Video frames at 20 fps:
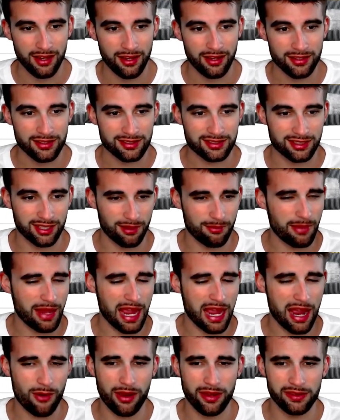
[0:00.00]

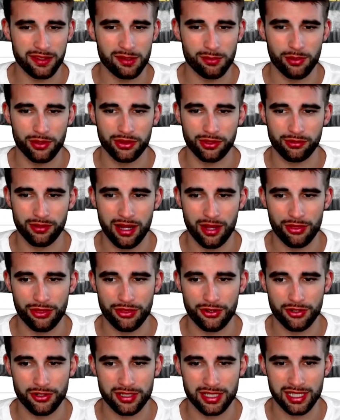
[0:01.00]
Somehow ended with around
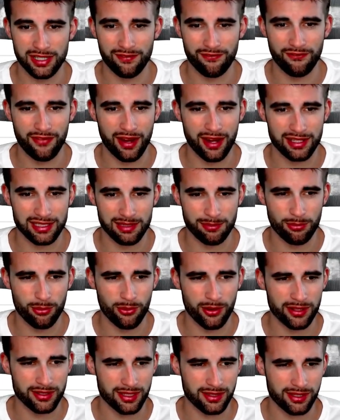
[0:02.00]
13 fantasy
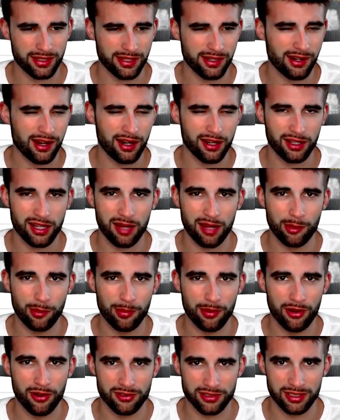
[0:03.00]
points. I think he caught a couple
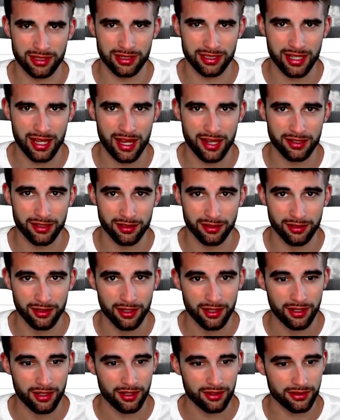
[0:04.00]
balls at the end, and
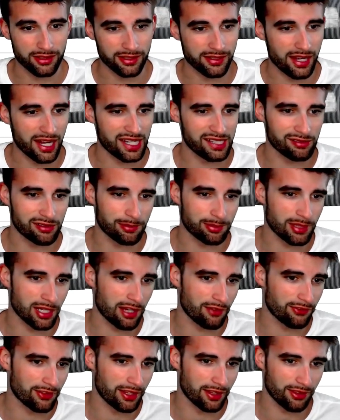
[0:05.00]
thank God he ripped
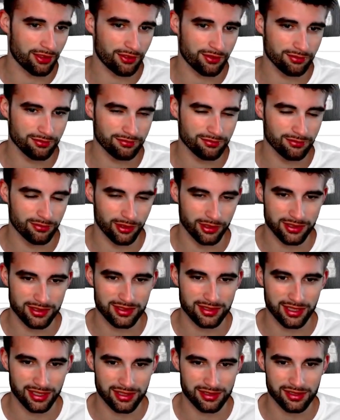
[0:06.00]
off that,
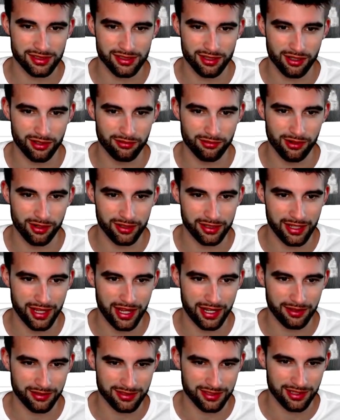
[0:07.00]
60-yard run he
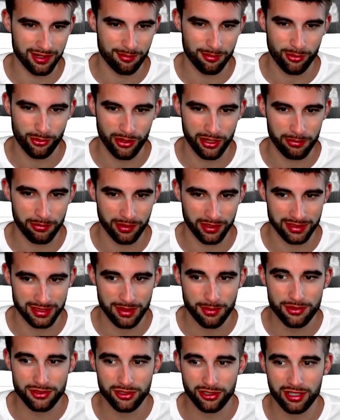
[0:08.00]
had at some point, because
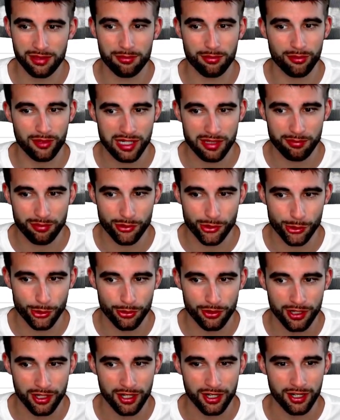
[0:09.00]
it was looking pretty brutal